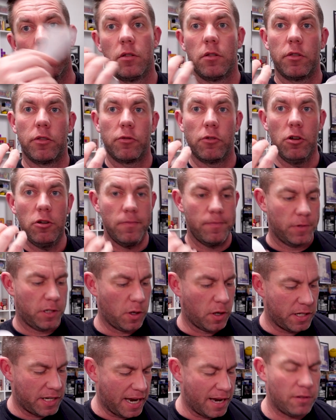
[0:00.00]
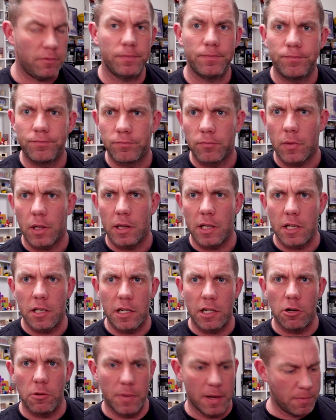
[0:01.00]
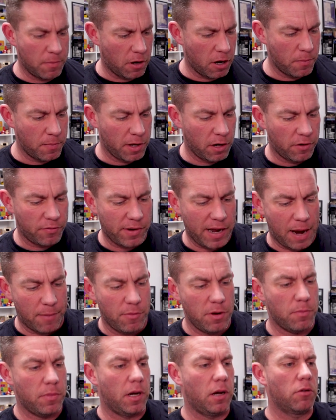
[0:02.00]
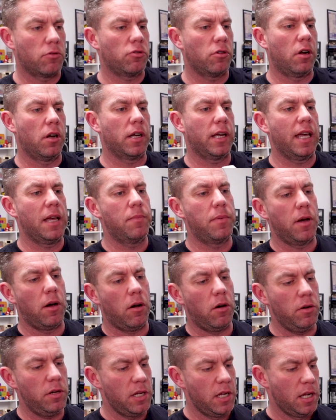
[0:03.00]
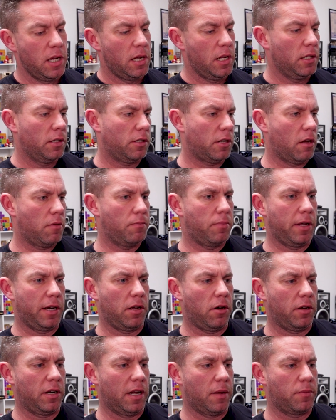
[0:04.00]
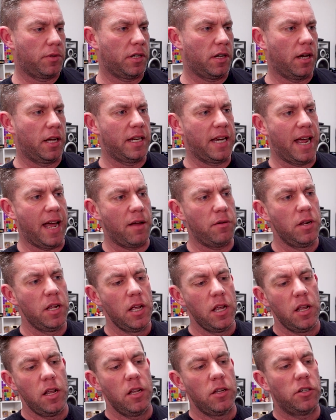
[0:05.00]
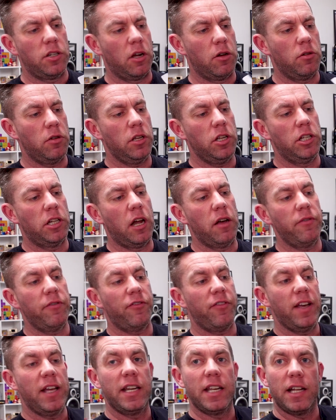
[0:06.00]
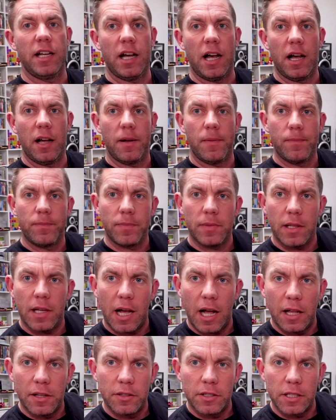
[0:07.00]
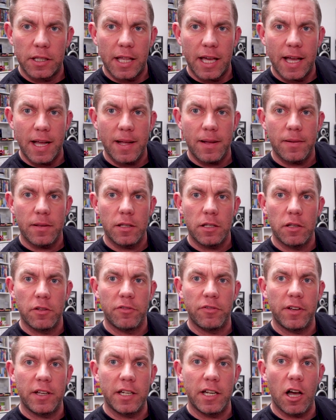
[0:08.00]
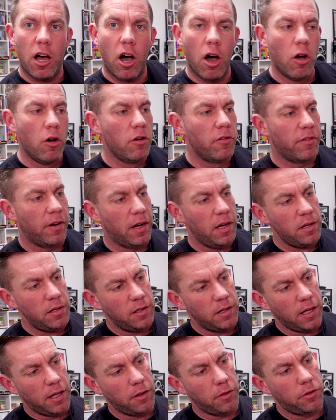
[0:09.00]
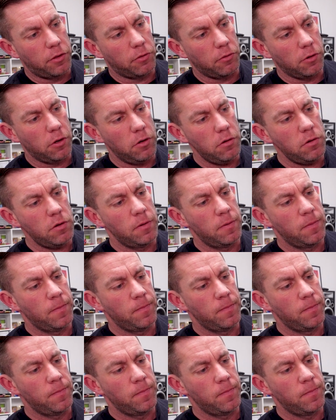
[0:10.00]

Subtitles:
through so it's out. This little bit might be off camera, but I'll try and keep it on. Don't put it on upside down. So you don't feed it under there, you feed it over and through.